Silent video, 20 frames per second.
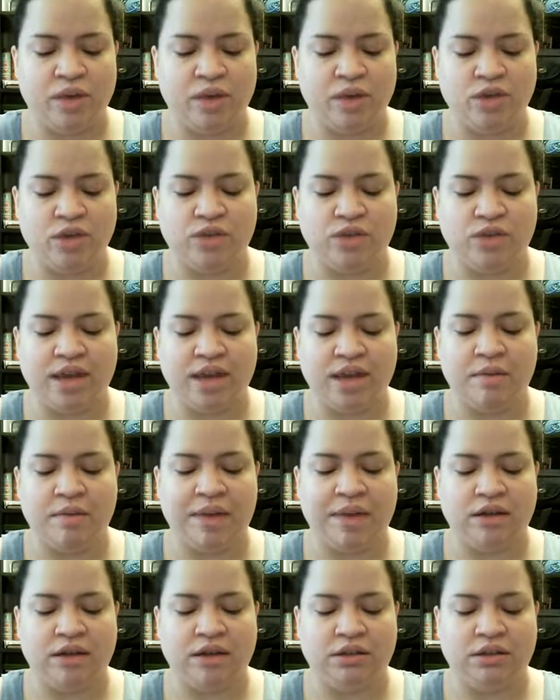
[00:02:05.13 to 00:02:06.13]
when you think
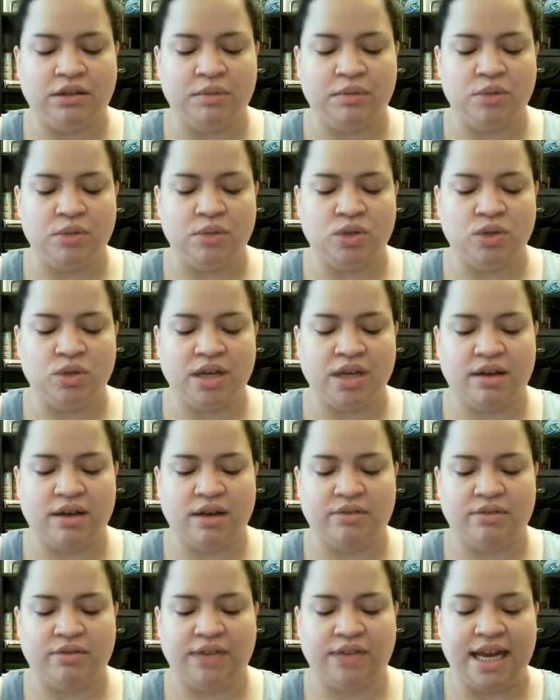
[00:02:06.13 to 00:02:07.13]
about the music
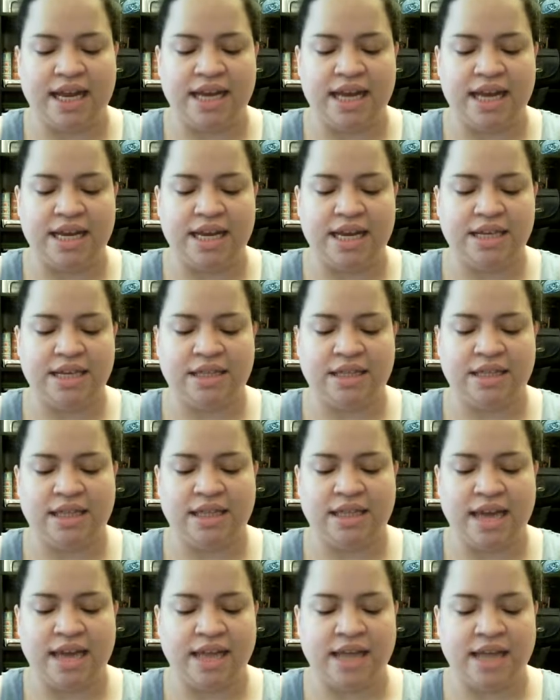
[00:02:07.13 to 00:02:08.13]
of the 80s
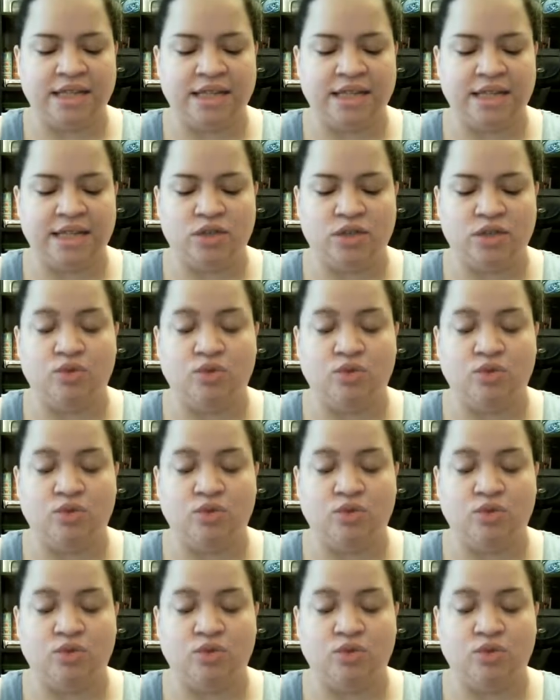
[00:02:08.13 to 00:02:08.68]
and the 90s,